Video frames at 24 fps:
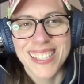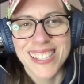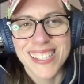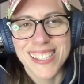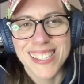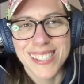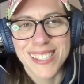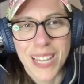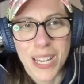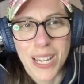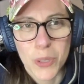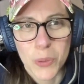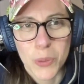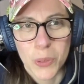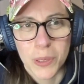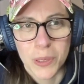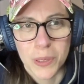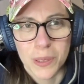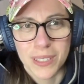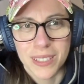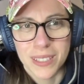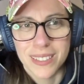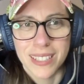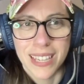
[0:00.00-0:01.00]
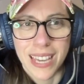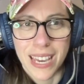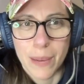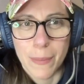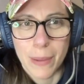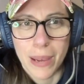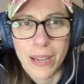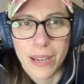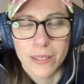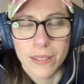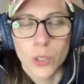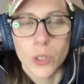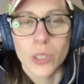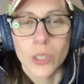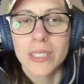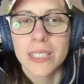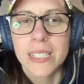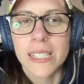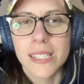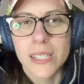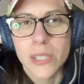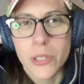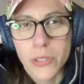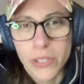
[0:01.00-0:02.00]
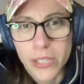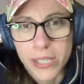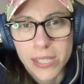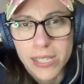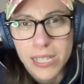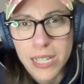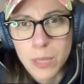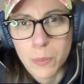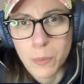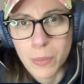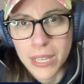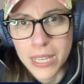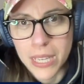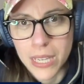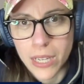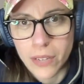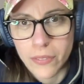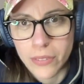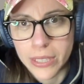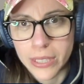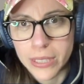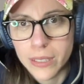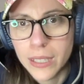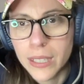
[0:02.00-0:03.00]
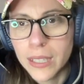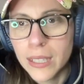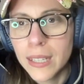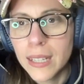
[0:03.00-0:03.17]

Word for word: schedule came out, or at least there's a sneak peek of it.